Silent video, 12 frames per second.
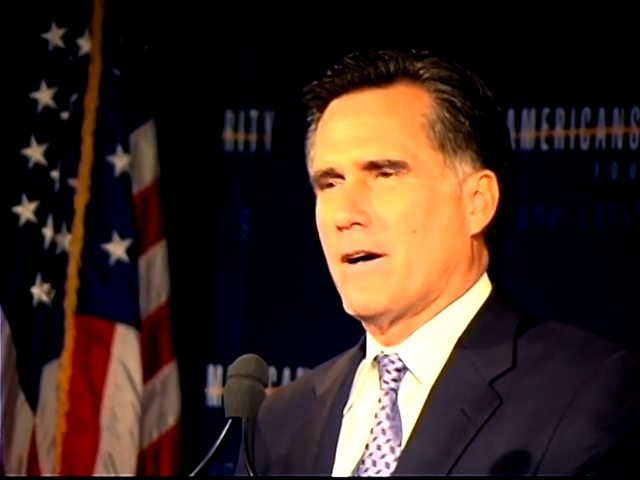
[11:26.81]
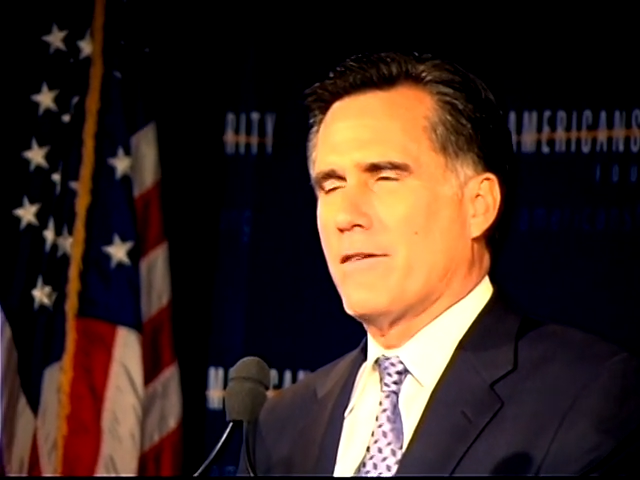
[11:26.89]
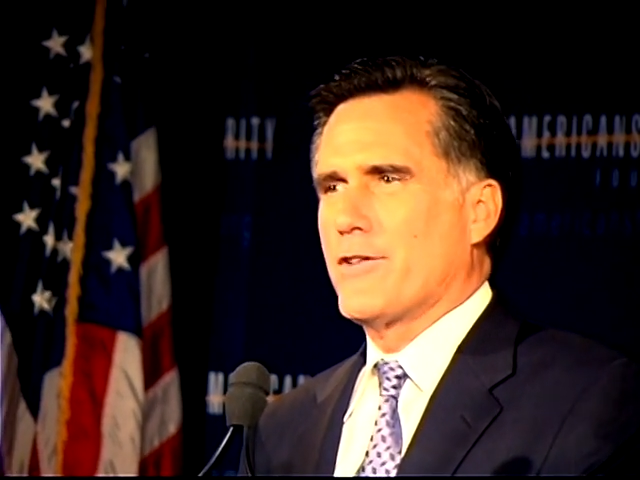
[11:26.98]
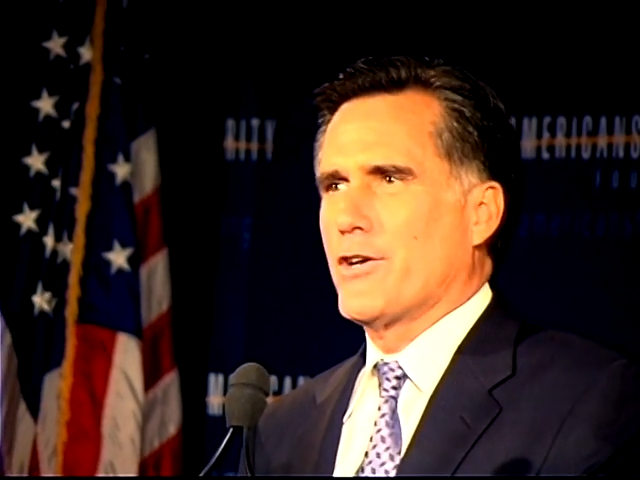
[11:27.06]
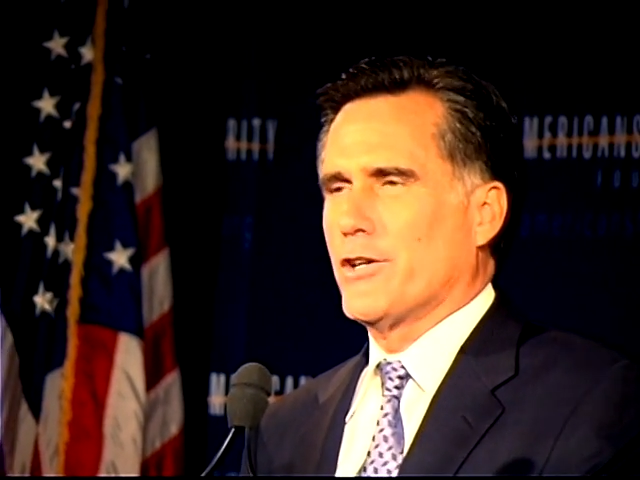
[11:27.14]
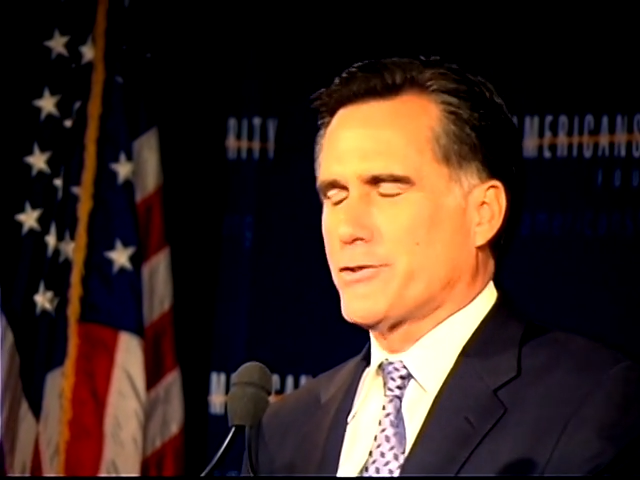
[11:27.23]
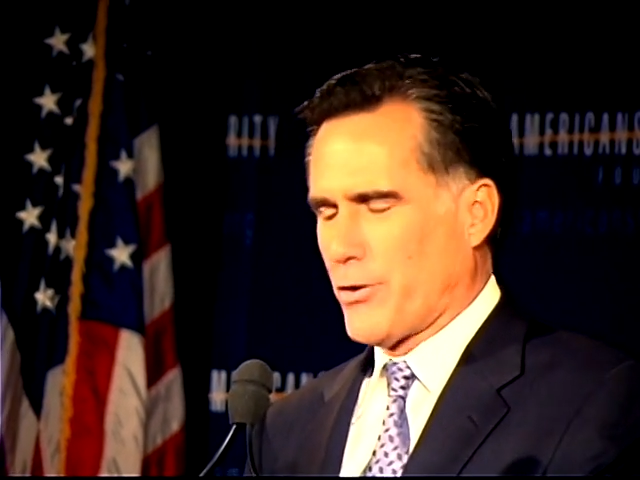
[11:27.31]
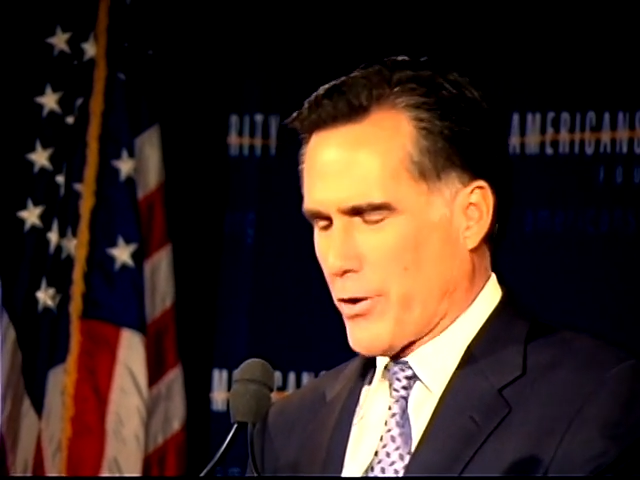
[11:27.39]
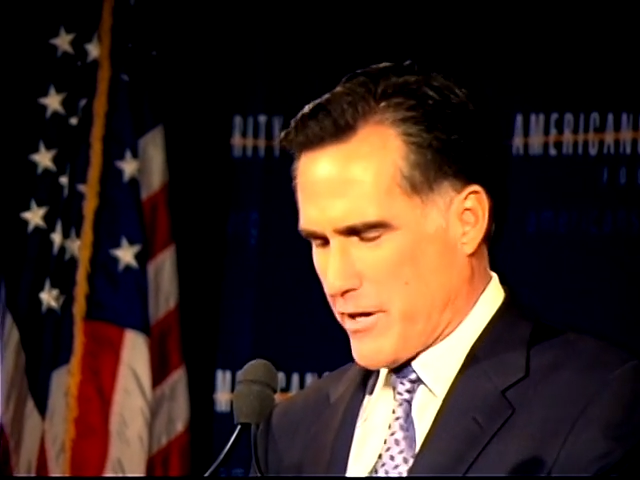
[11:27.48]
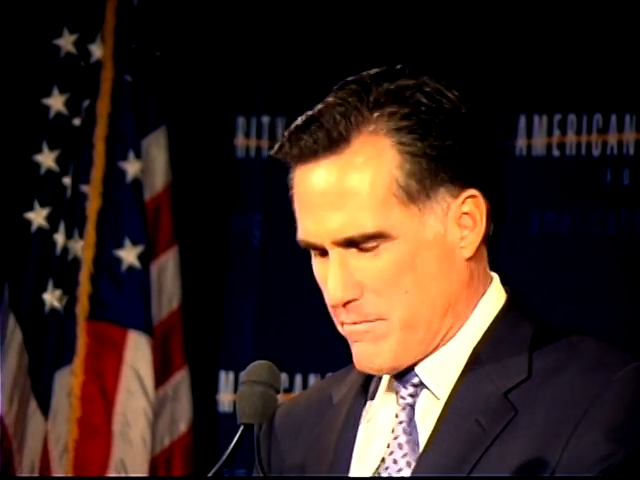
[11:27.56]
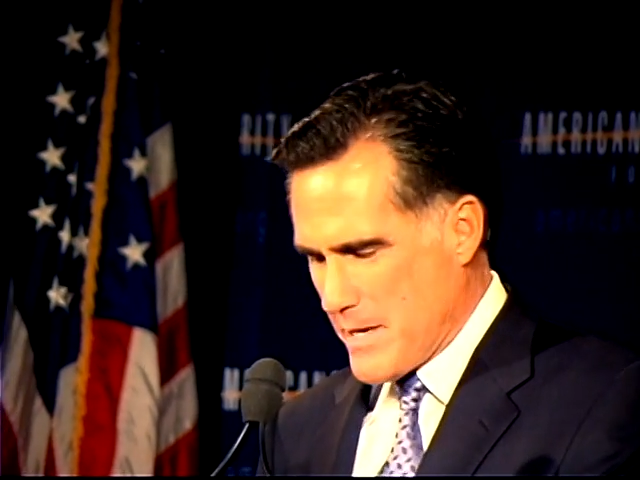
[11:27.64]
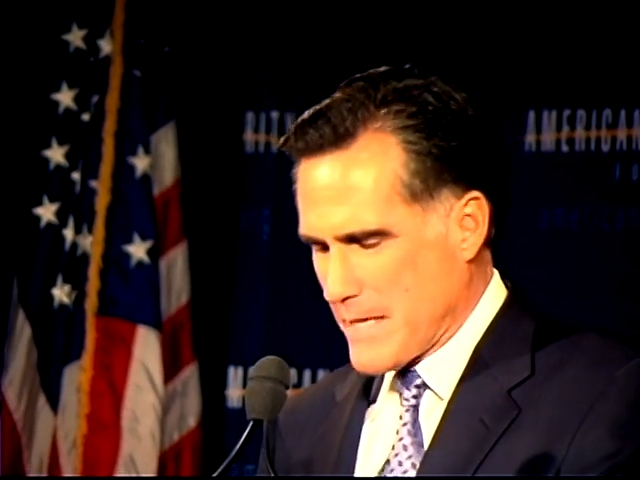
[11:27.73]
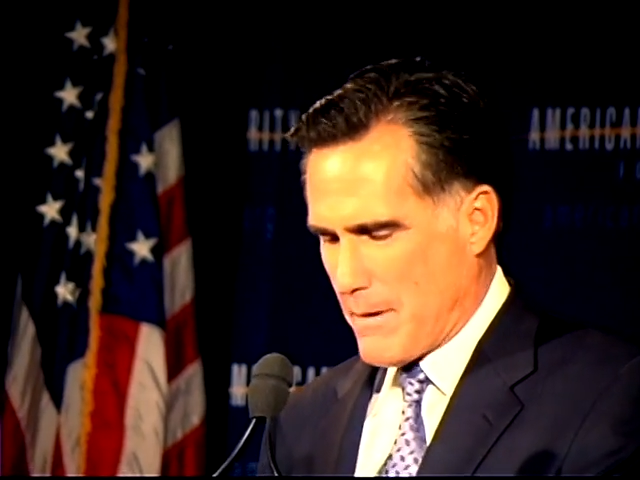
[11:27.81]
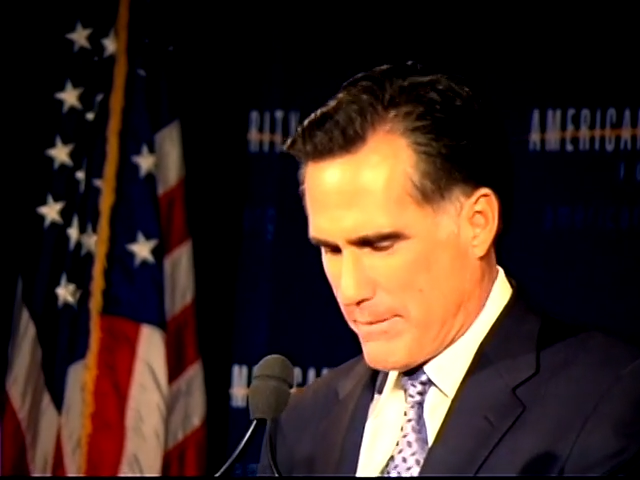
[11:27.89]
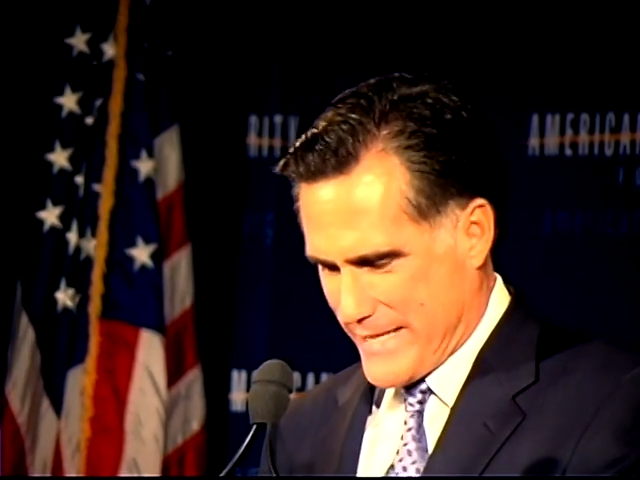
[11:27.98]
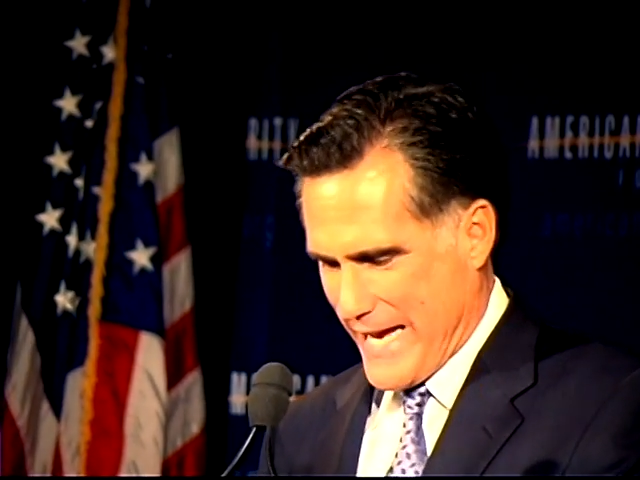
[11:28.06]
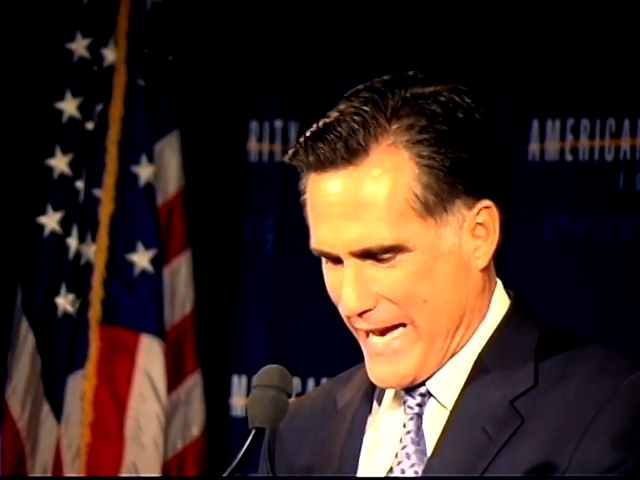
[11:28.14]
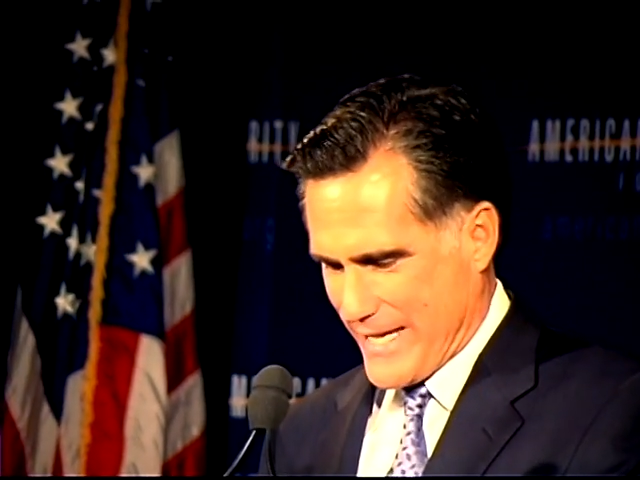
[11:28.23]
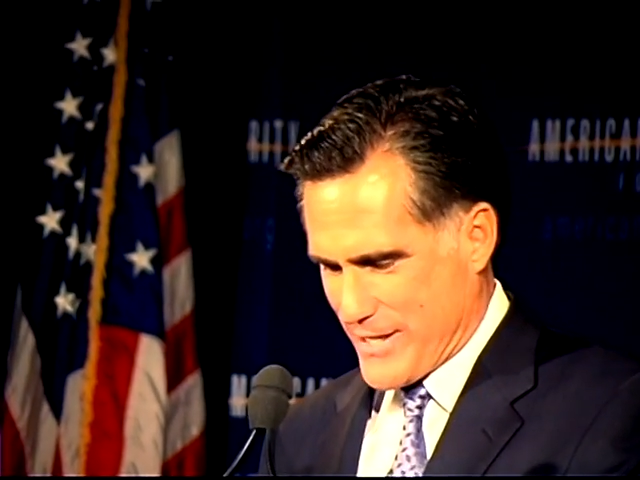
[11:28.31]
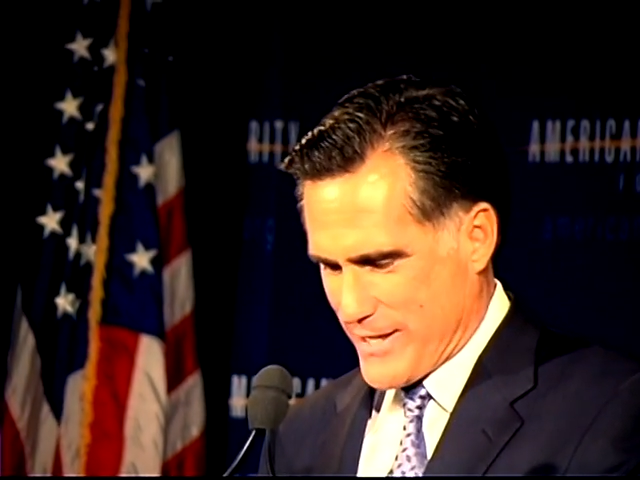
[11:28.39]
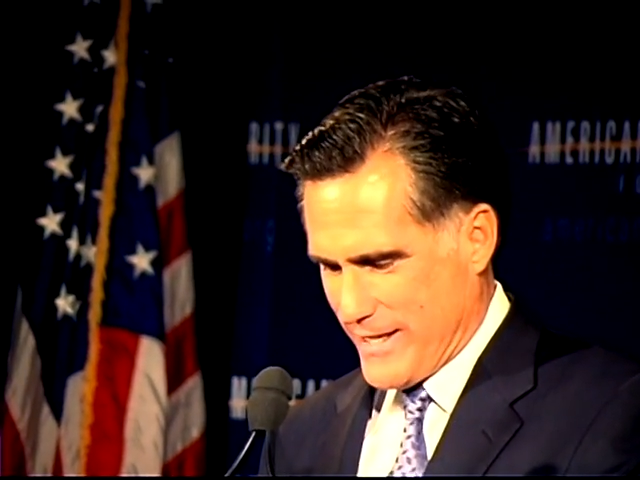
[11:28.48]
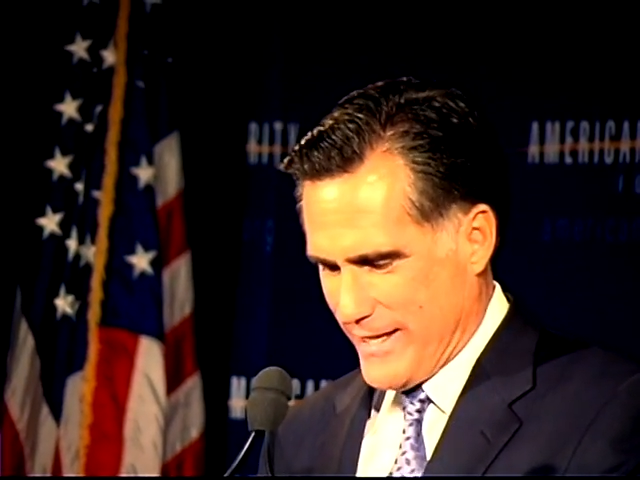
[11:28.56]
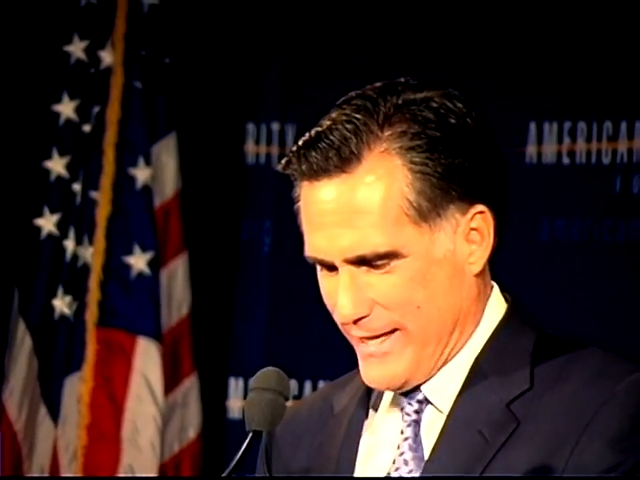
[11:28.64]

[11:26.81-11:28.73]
of the alternative minimum tax.